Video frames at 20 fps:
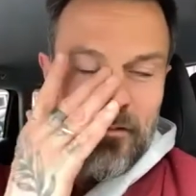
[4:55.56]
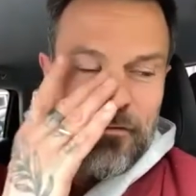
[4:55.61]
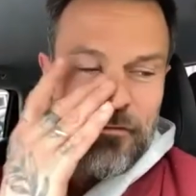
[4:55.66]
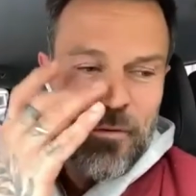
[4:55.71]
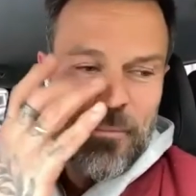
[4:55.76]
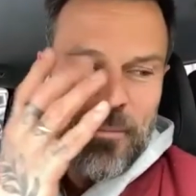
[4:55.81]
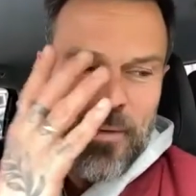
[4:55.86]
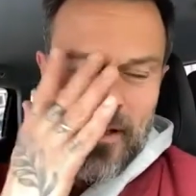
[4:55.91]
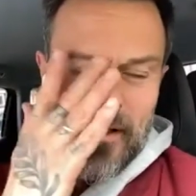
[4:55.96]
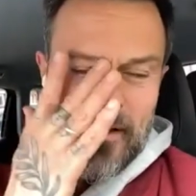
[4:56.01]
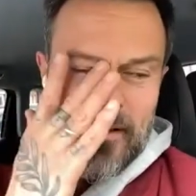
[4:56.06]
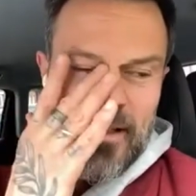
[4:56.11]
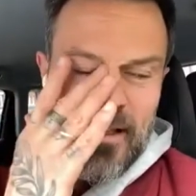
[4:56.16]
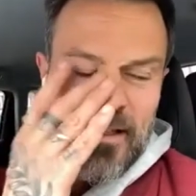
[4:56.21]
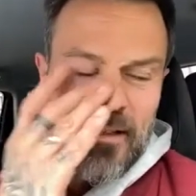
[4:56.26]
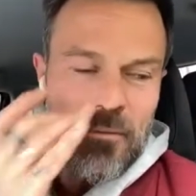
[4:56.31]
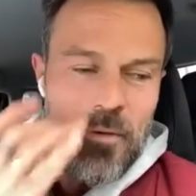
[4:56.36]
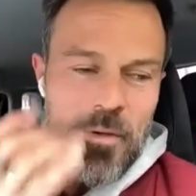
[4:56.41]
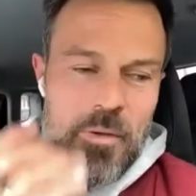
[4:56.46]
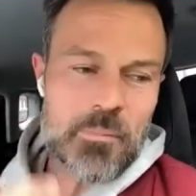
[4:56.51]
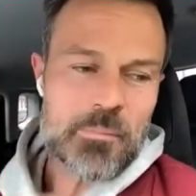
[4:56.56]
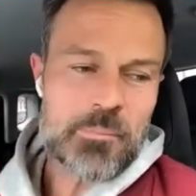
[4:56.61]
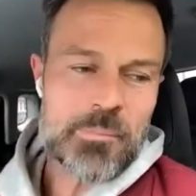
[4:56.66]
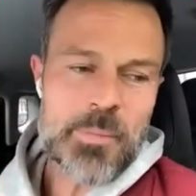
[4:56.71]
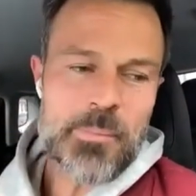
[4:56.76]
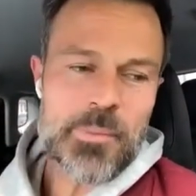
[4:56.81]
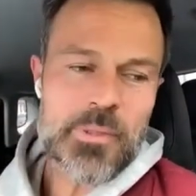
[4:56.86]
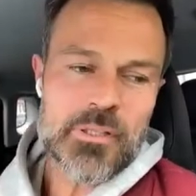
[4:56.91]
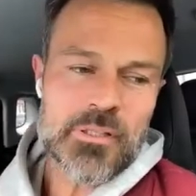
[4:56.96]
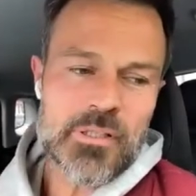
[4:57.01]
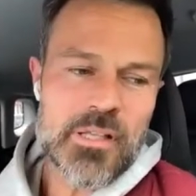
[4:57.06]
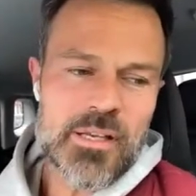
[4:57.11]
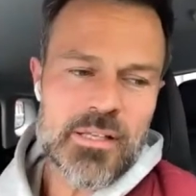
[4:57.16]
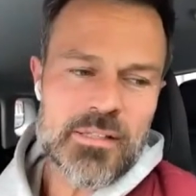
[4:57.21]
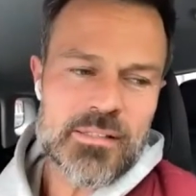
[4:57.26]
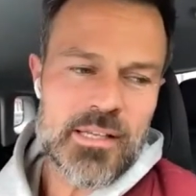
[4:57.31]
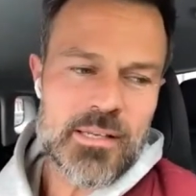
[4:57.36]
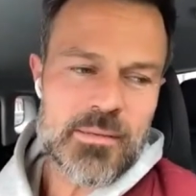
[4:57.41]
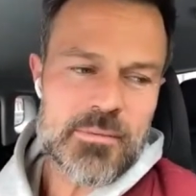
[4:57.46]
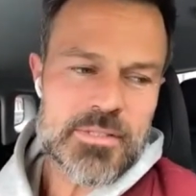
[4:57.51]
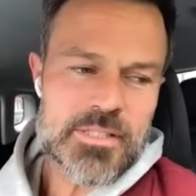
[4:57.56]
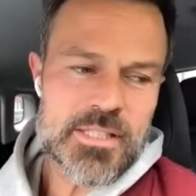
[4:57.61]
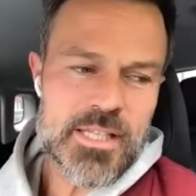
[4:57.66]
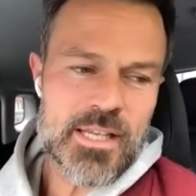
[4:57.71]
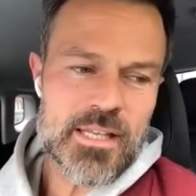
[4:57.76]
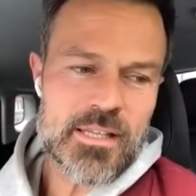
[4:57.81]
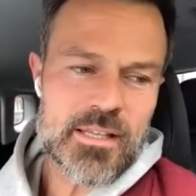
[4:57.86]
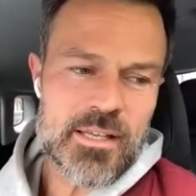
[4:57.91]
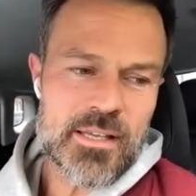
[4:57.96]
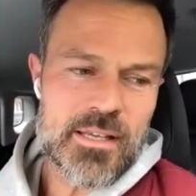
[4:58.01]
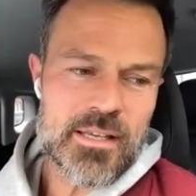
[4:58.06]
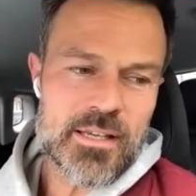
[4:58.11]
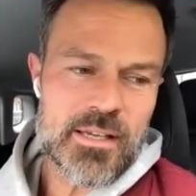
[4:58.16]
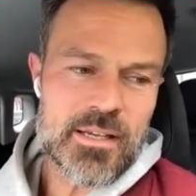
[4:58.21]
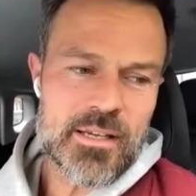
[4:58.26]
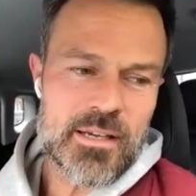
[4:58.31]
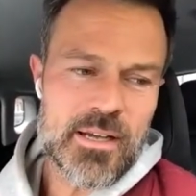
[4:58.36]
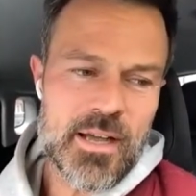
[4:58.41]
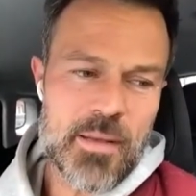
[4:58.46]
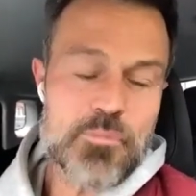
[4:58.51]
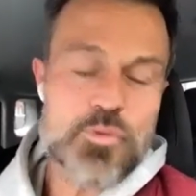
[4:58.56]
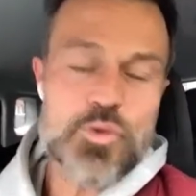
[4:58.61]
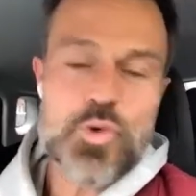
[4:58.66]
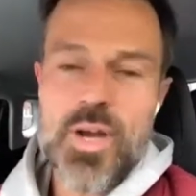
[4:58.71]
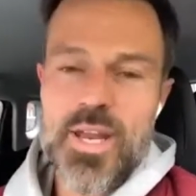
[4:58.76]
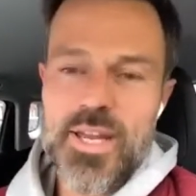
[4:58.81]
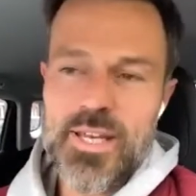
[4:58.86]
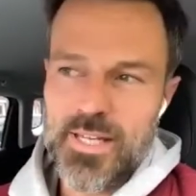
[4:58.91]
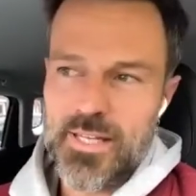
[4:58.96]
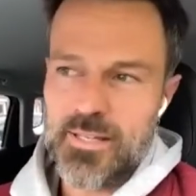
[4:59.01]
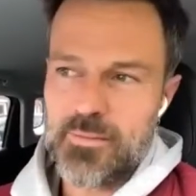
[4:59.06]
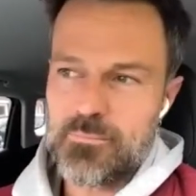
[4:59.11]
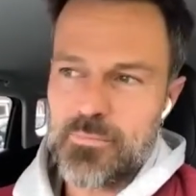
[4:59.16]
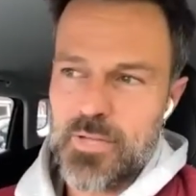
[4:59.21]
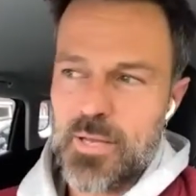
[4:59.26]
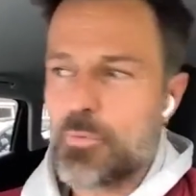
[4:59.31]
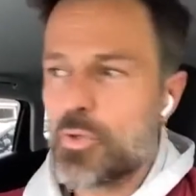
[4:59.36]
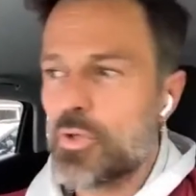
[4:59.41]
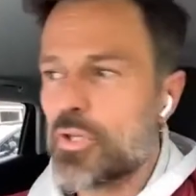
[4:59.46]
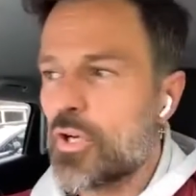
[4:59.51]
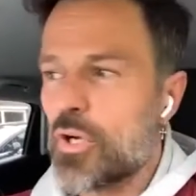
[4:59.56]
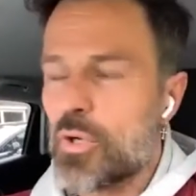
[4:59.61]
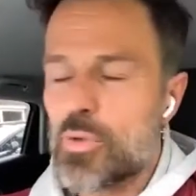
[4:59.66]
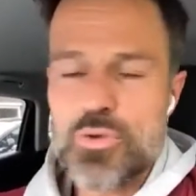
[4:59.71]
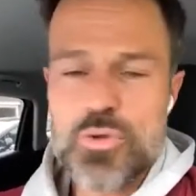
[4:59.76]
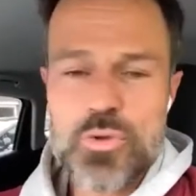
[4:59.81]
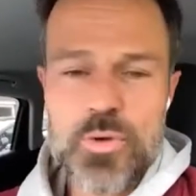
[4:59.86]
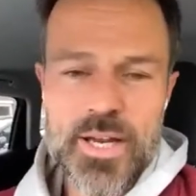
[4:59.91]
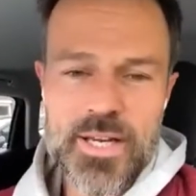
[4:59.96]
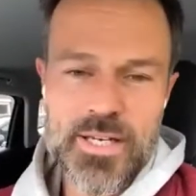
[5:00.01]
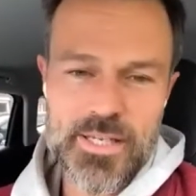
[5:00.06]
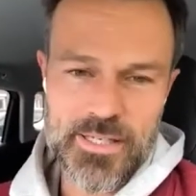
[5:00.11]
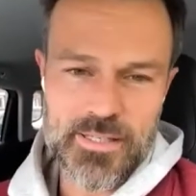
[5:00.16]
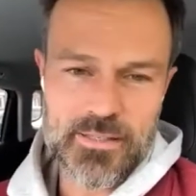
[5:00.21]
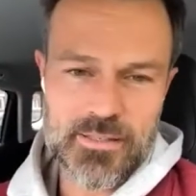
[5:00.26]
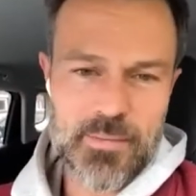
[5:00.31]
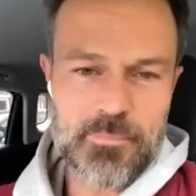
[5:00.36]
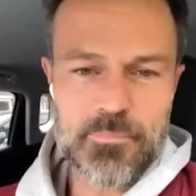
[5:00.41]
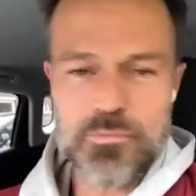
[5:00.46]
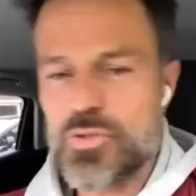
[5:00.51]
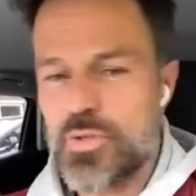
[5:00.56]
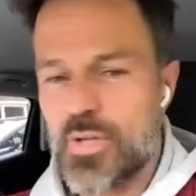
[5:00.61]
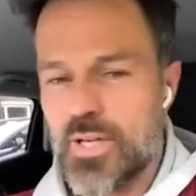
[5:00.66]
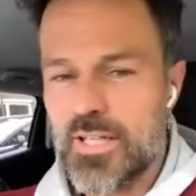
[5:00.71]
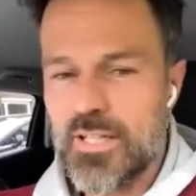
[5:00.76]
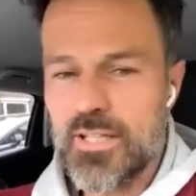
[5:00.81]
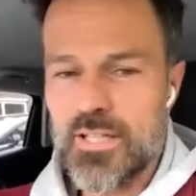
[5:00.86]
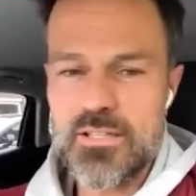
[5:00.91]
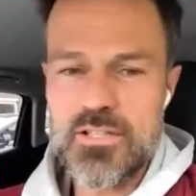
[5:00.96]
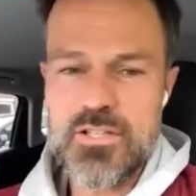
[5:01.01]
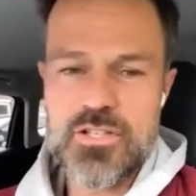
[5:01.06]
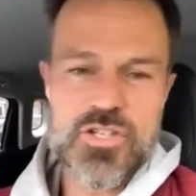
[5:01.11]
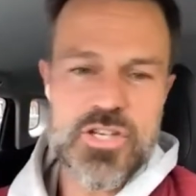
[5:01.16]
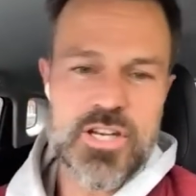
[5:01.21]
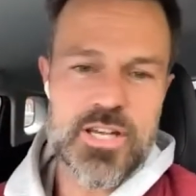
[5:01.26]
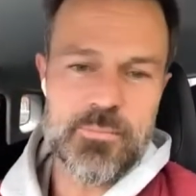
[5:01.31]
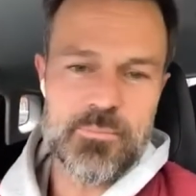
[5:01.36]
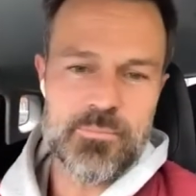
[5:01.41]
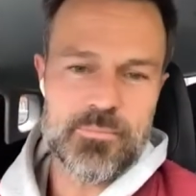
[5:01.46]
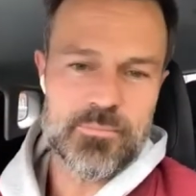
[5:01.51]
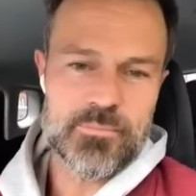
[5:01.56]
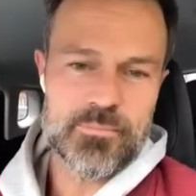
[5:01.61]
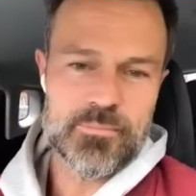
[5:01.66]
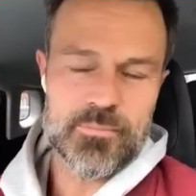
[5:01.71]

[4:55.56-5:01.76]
For me, it's like people a lot of times say I'm training. I'm going to go training. I'm training in the gym.